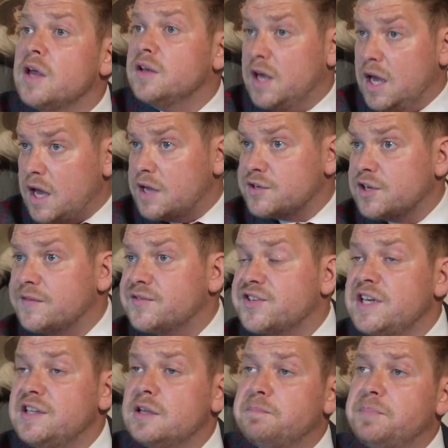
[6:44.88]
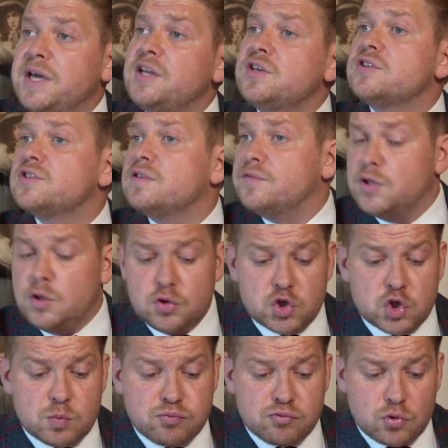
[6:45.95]
Yes, I've seen the pictures of you
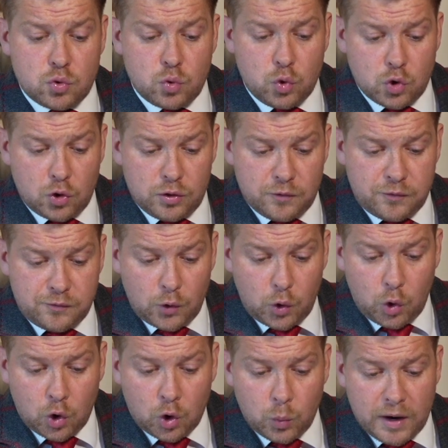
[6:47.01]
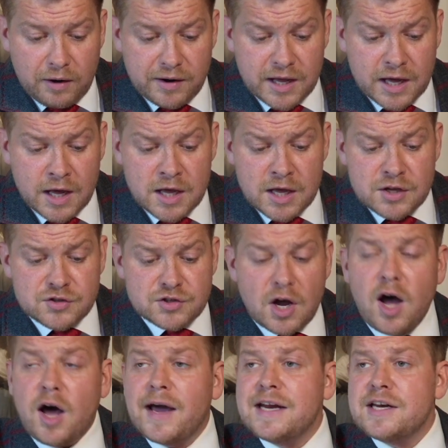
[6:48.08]
sprawled on the floor wearing a
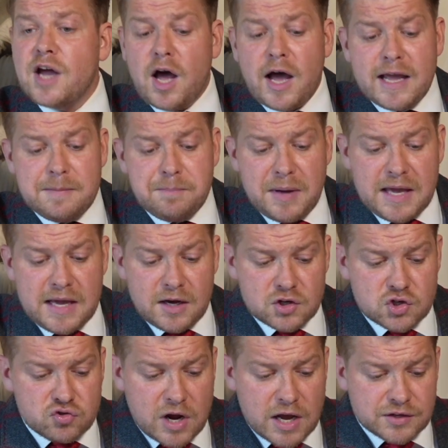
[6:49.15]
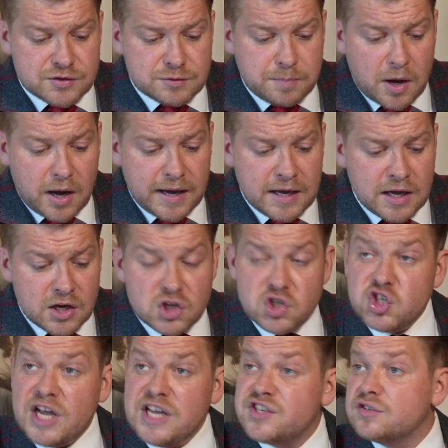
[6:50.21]
tie-dye pink dress by
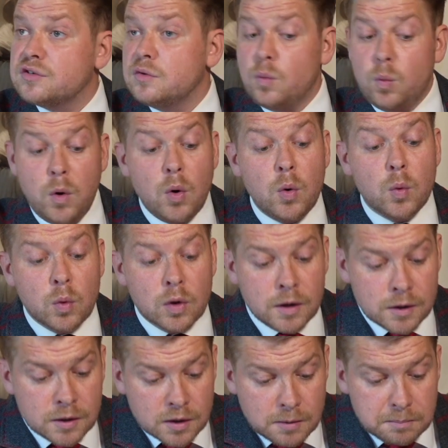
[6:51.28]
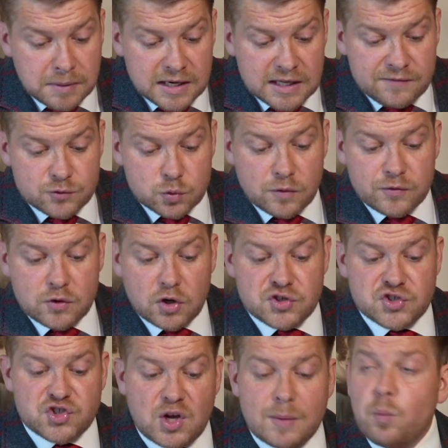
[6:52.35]
Jason Wu, believed to have
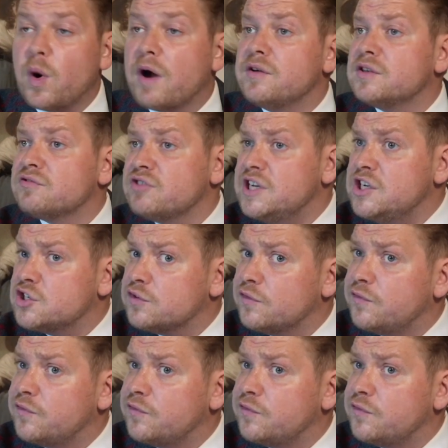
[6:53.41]
cost somewhere in the region of